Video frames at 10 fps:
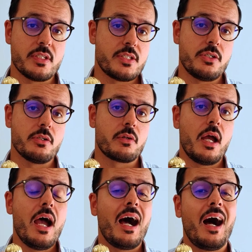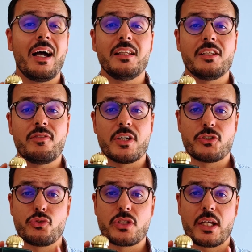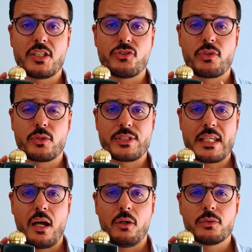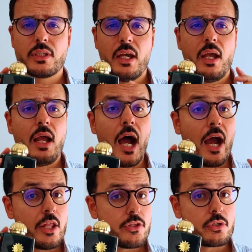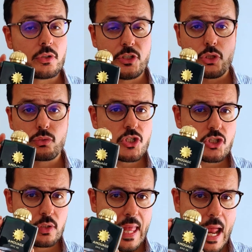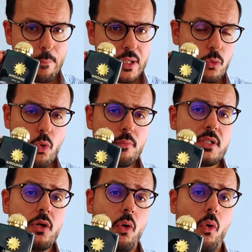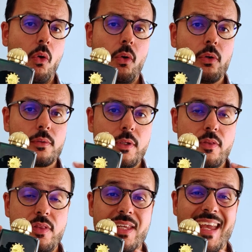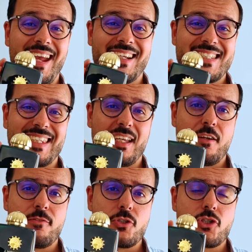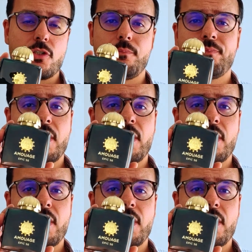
this year. Highly advise you to check this fragrance out, either the original Epic Woman or the Extrait version.